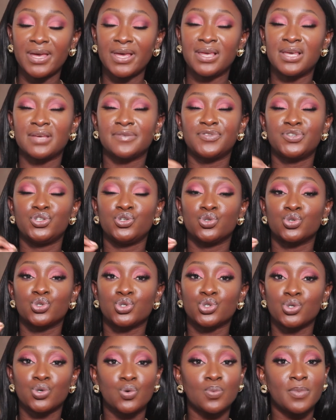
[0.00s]
It gives you
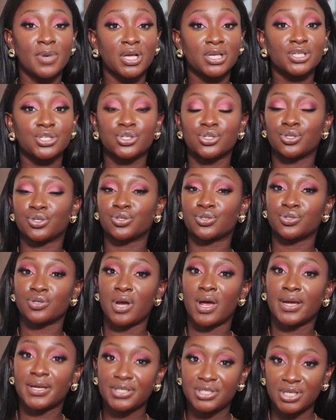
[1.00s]
so much
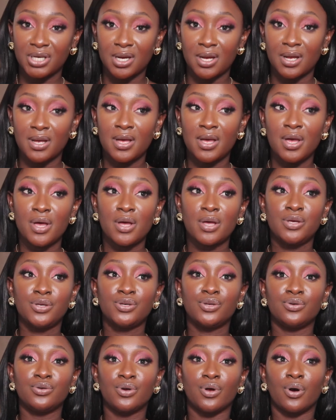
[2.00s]
structure,
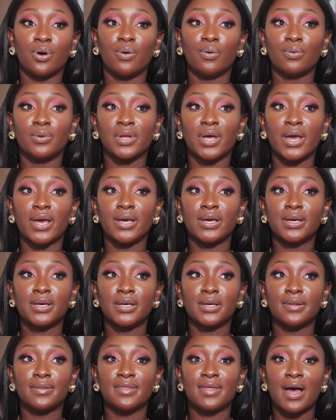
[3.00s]
you know, like
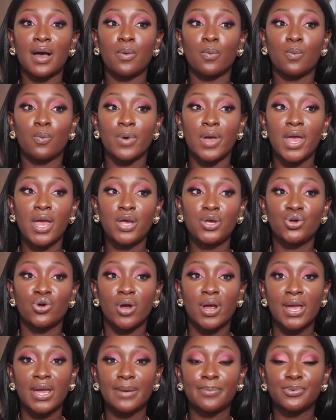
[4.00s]
that way
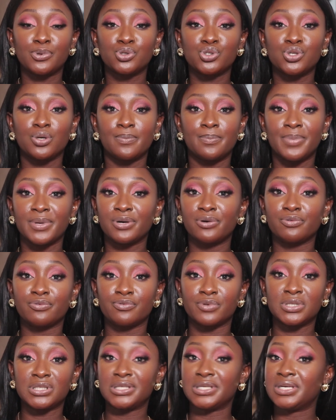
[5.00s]
you're able to build
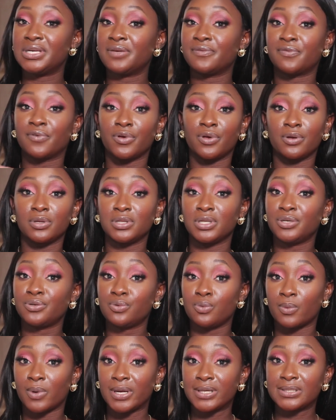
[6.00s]
routine for your
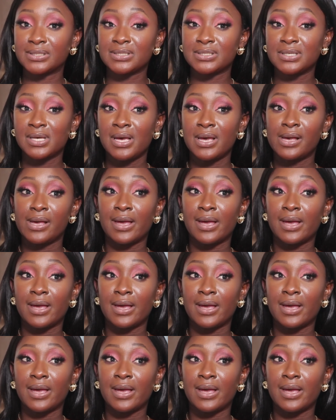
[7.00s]
little ones.